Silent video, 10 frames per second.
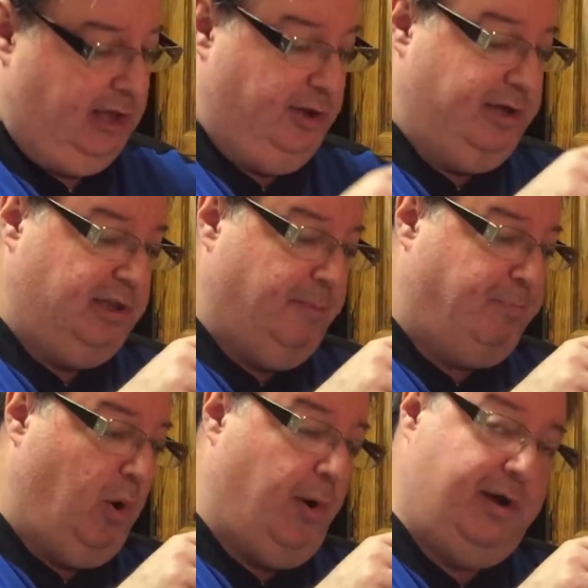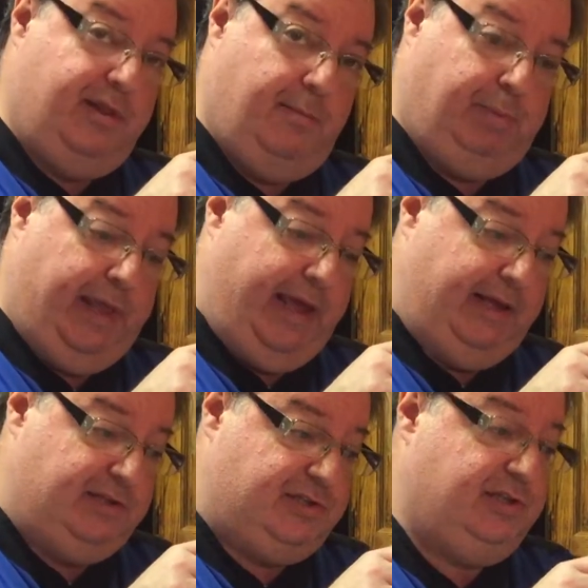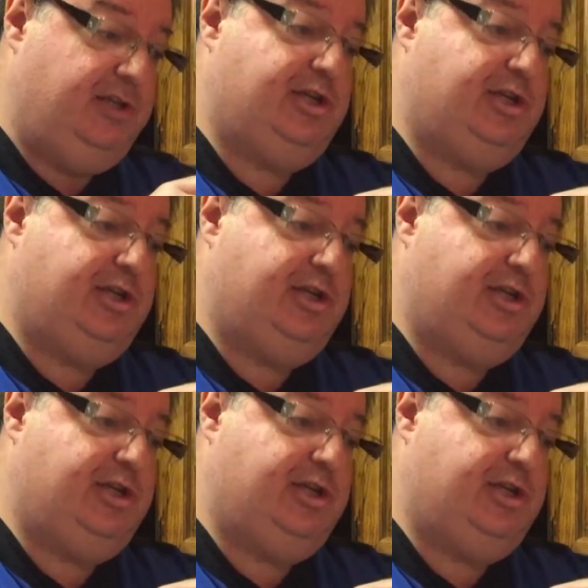And look at the point of the blades.